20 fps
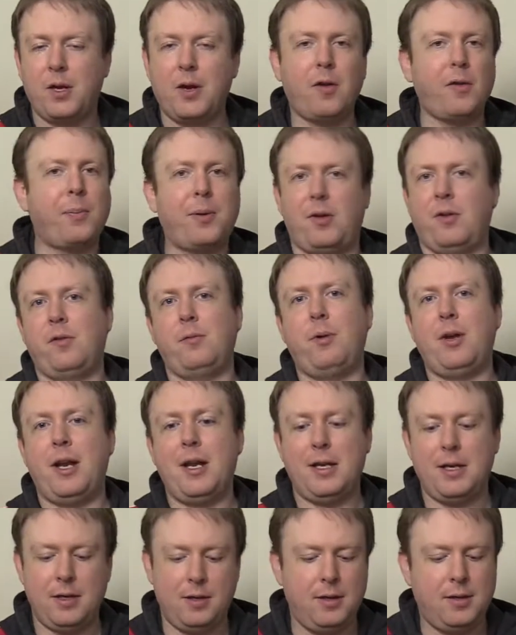Ghostbusters one
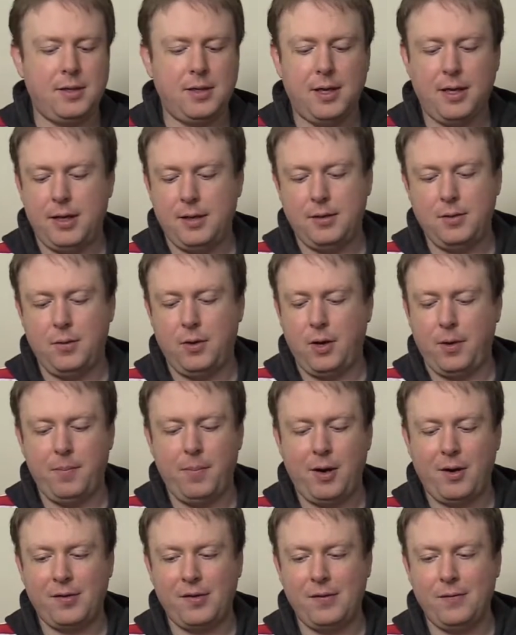I didn't do an
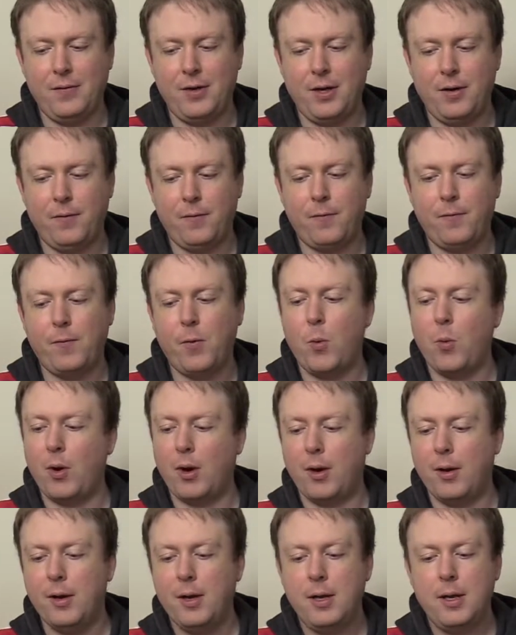unboxing video
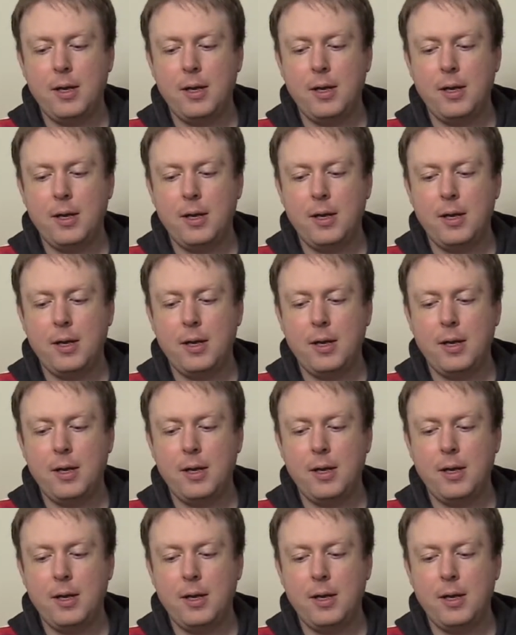for.